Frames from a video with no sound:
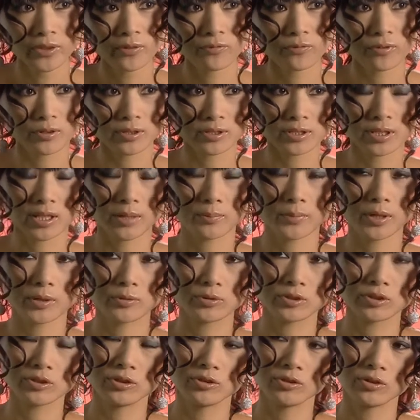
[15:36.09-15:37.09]
First time I
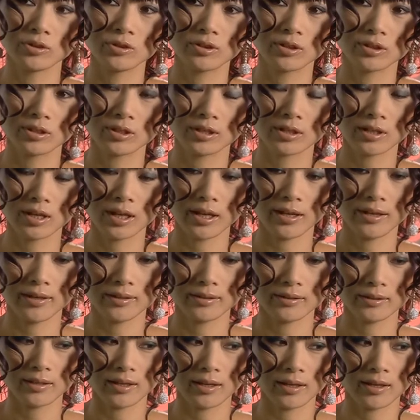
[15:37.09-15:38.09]
was in New York,
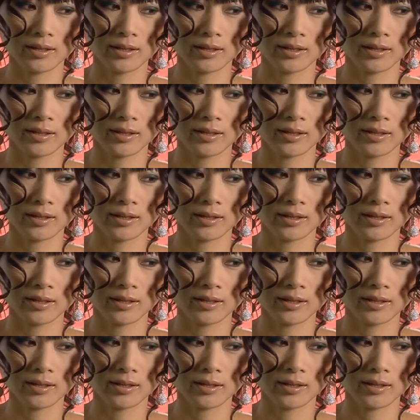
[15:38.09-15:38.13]
and